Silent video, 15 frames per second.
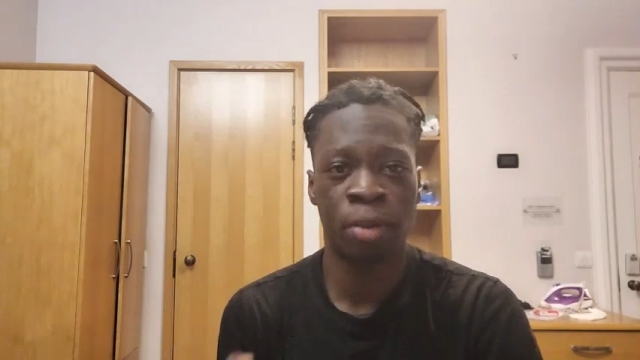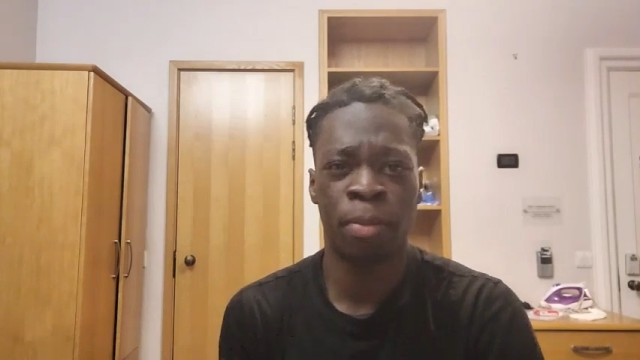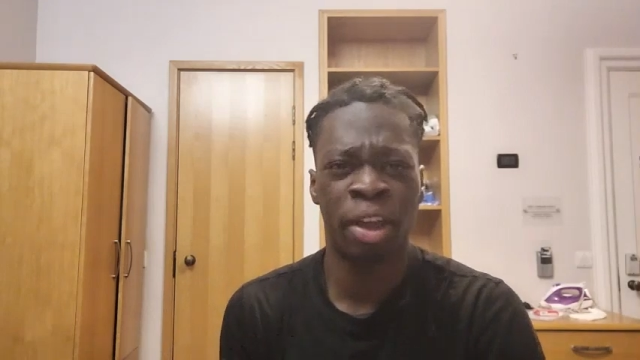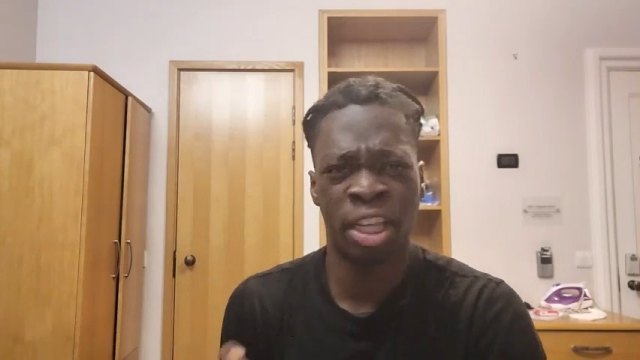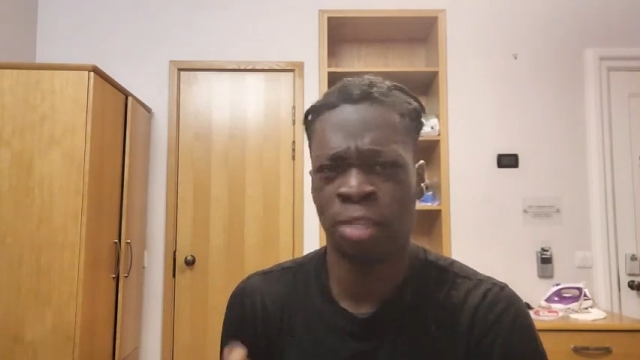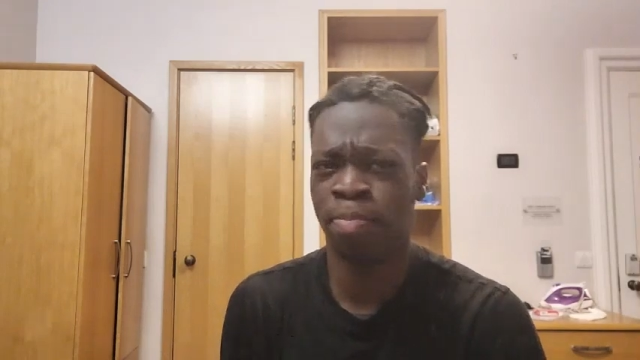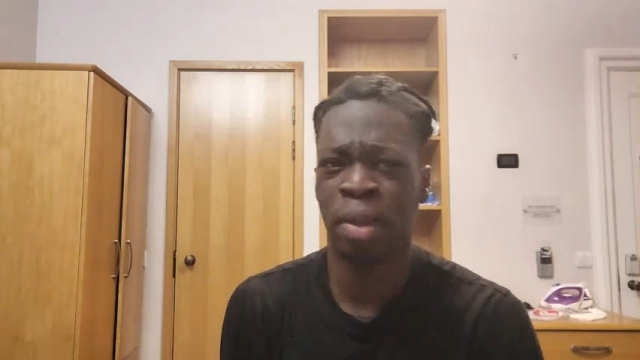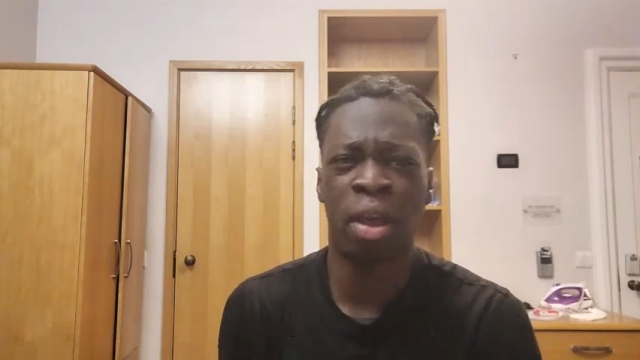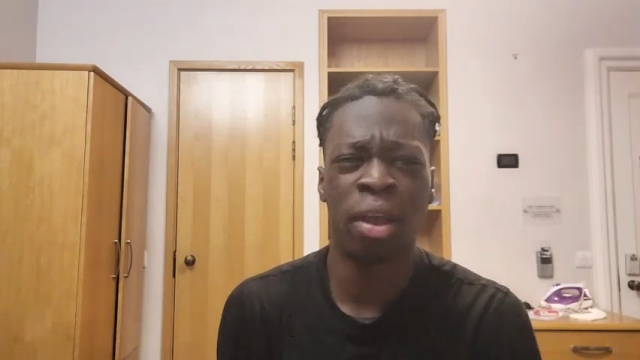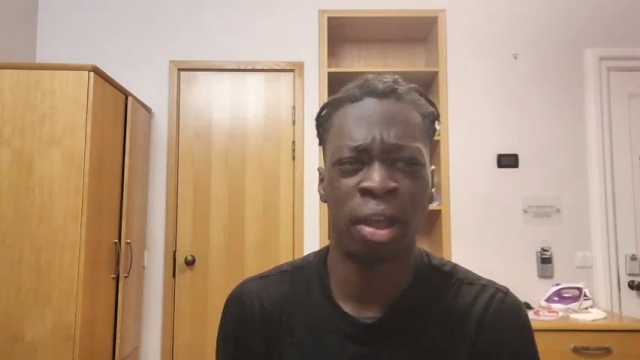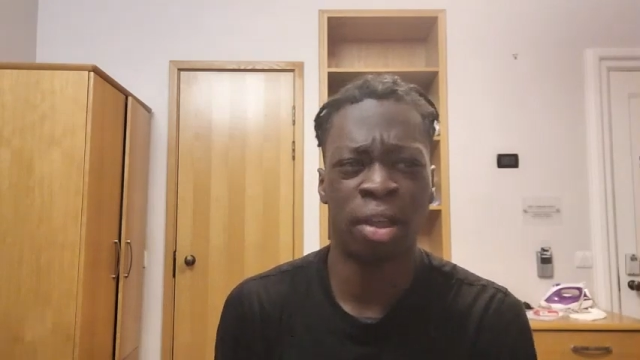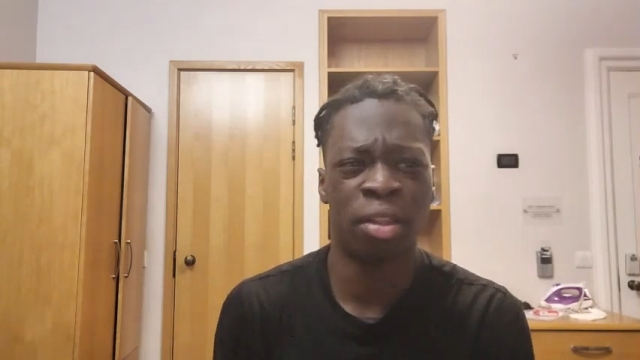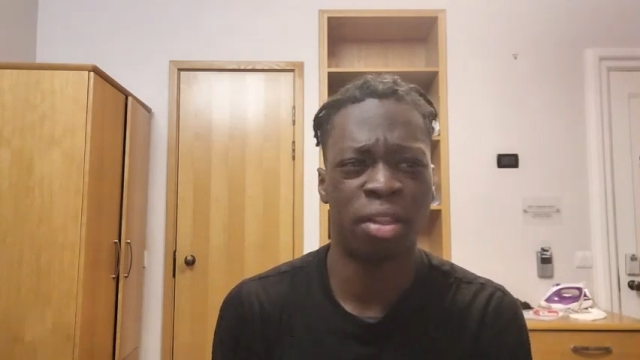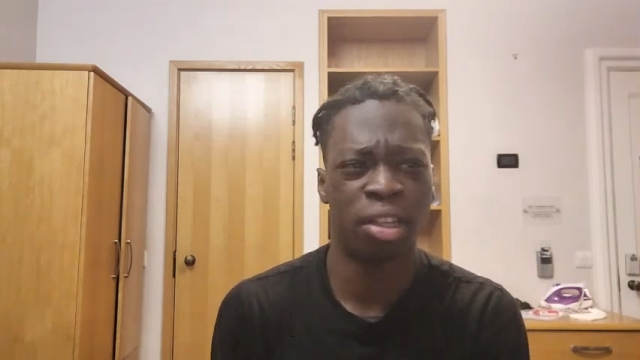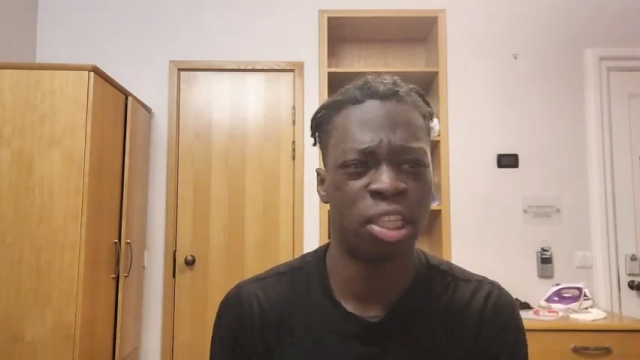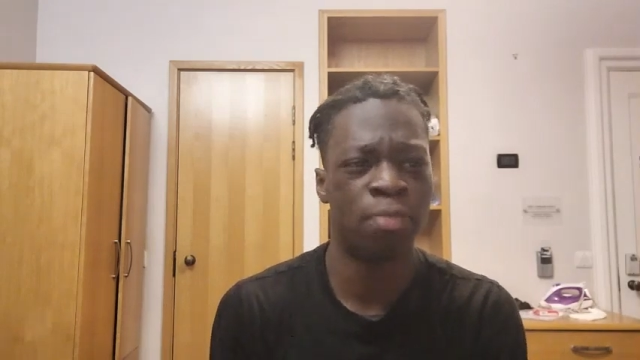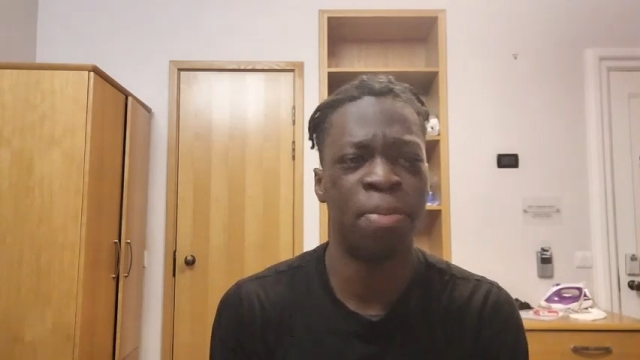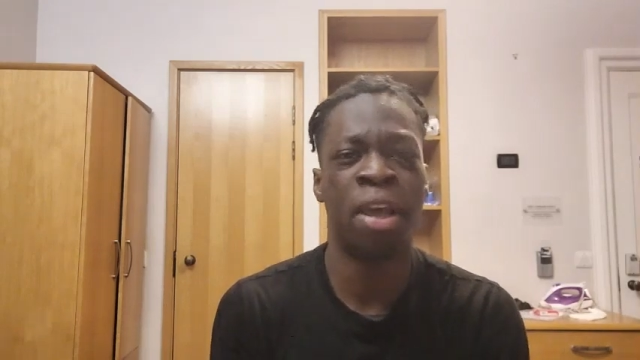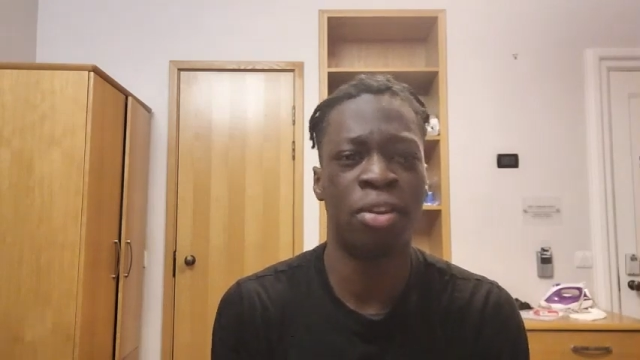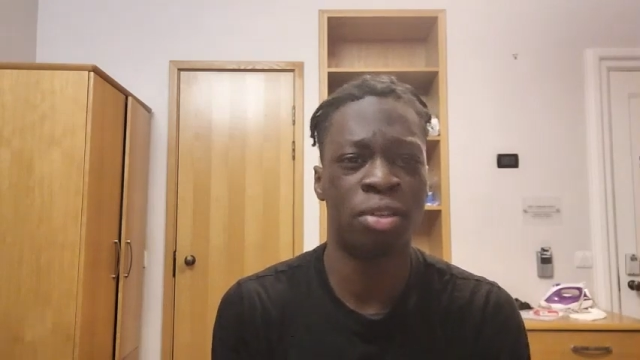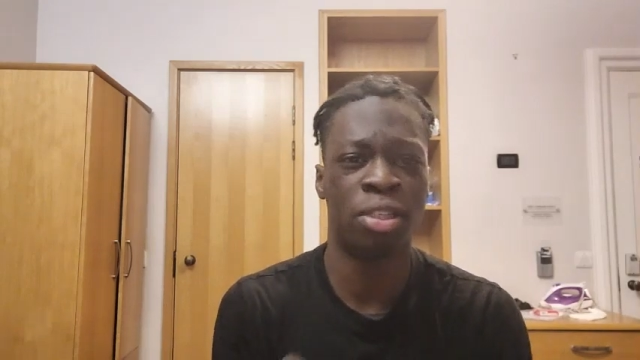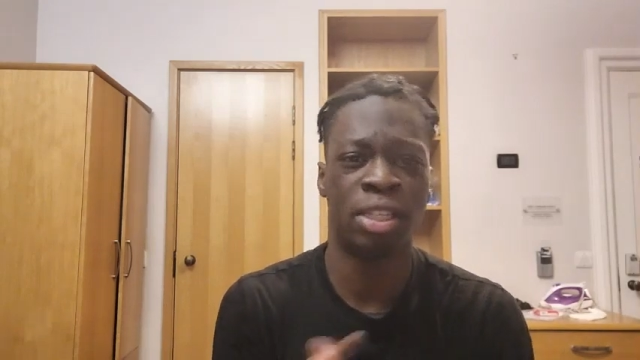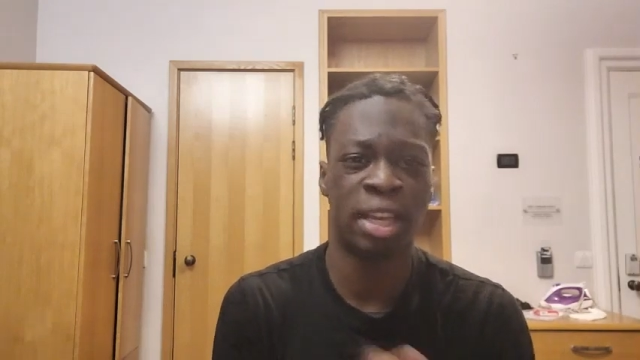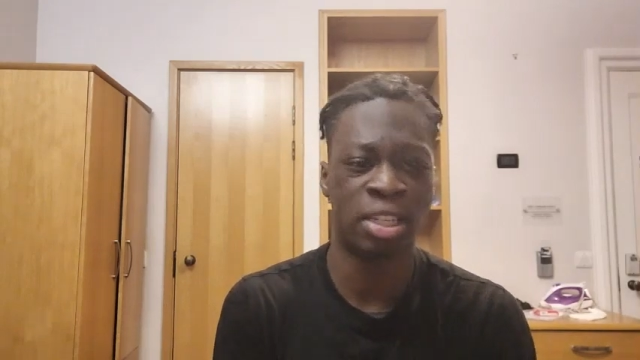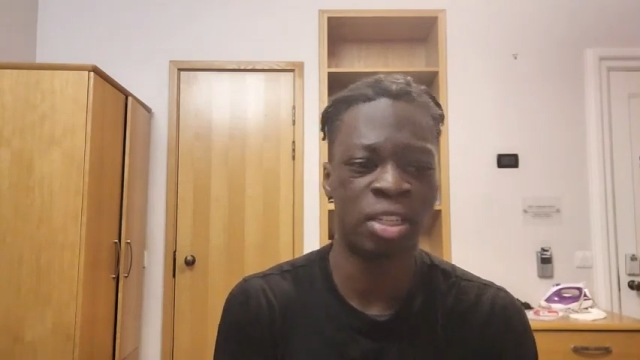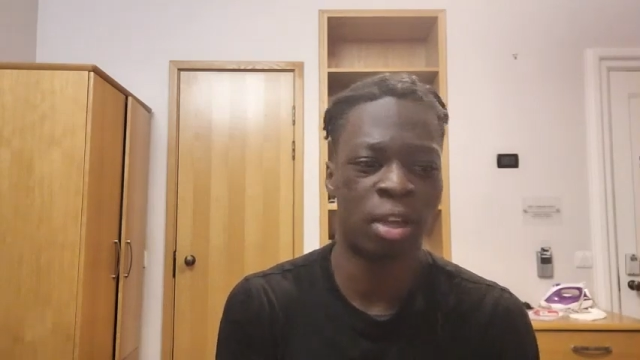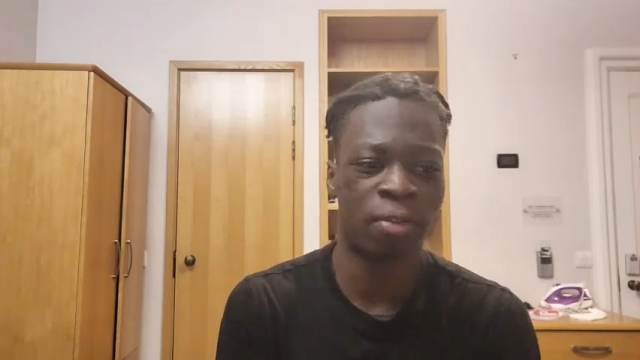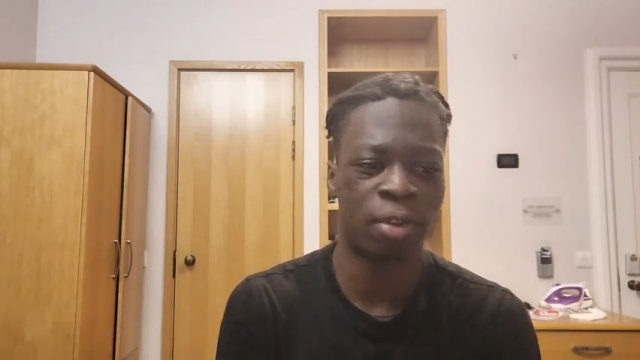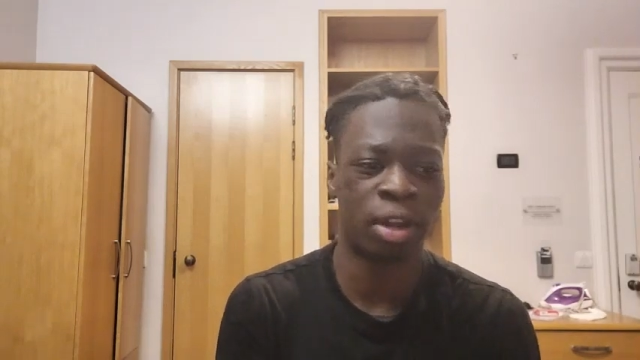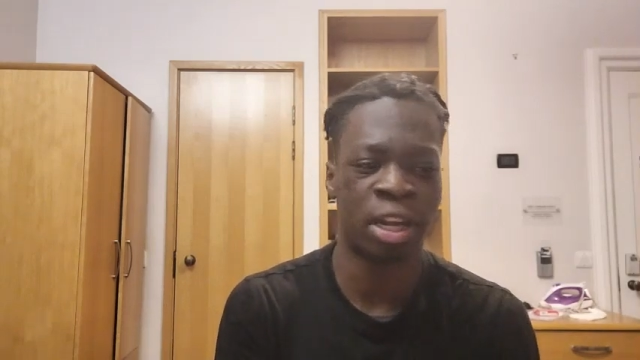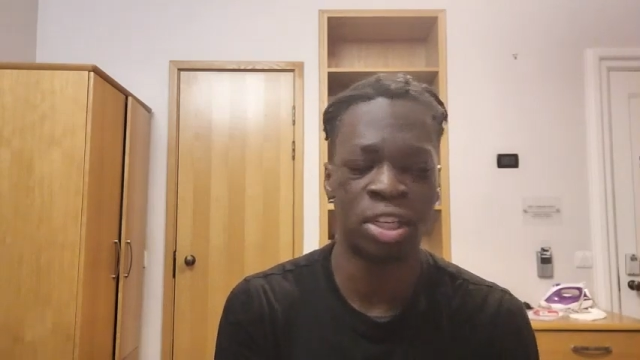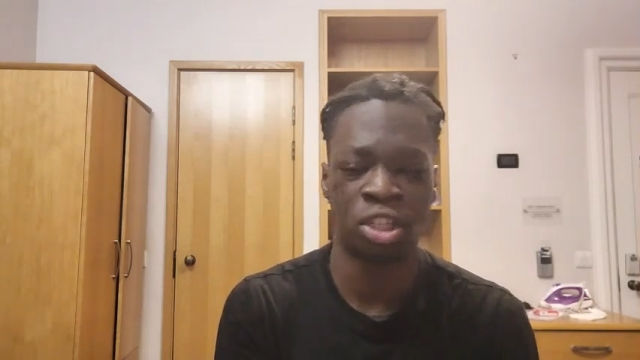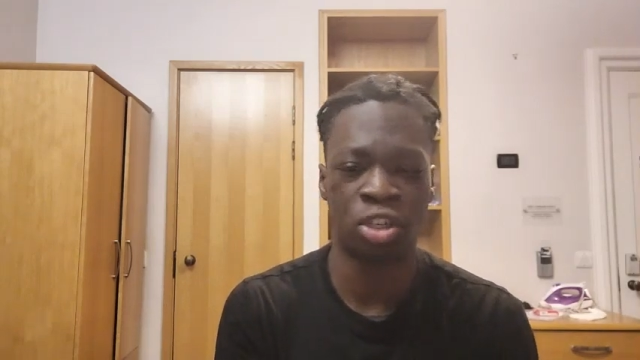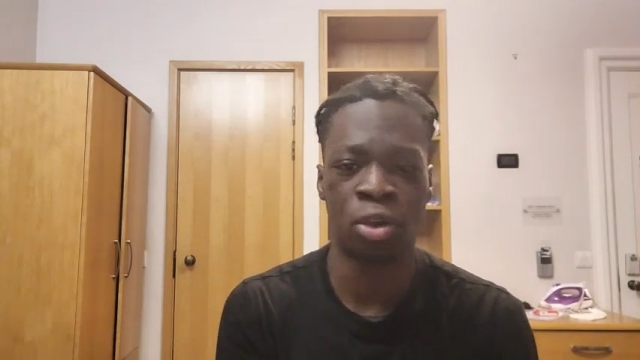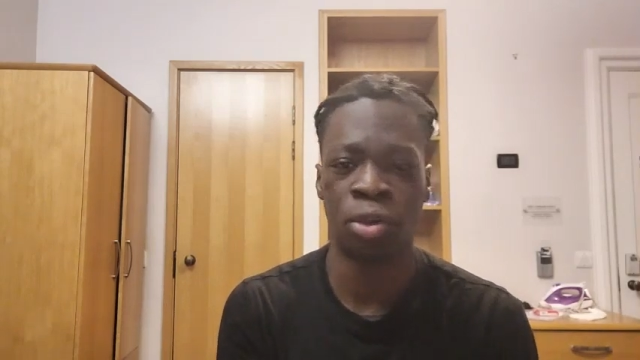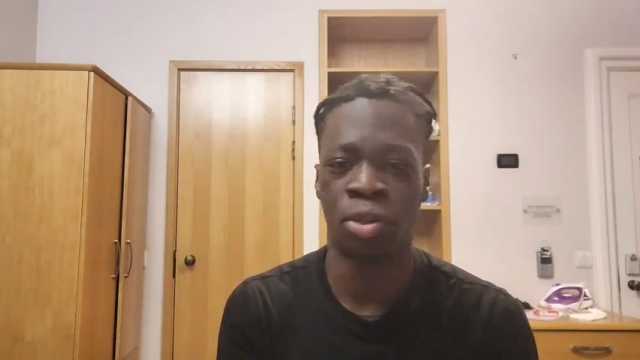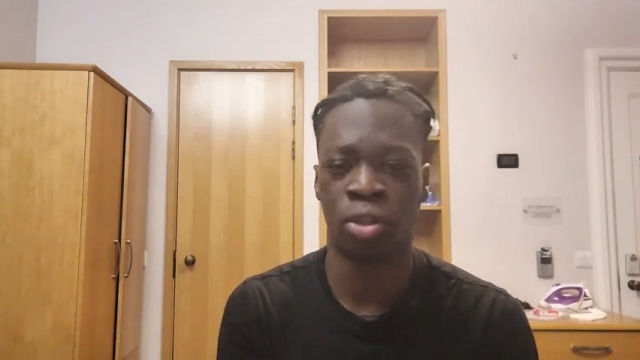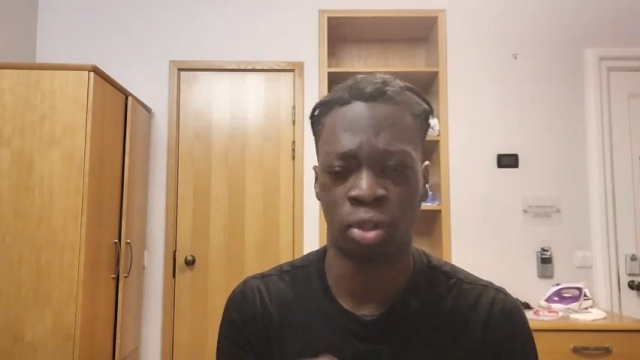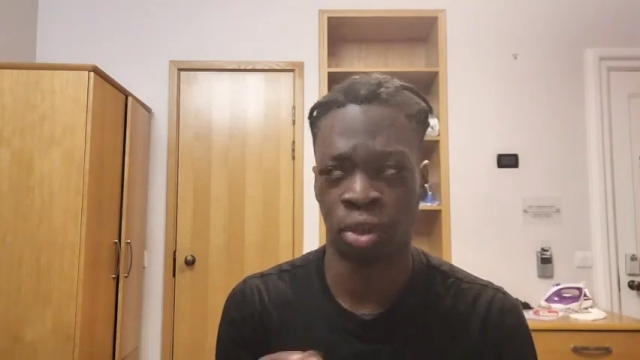but it's better to say something and show,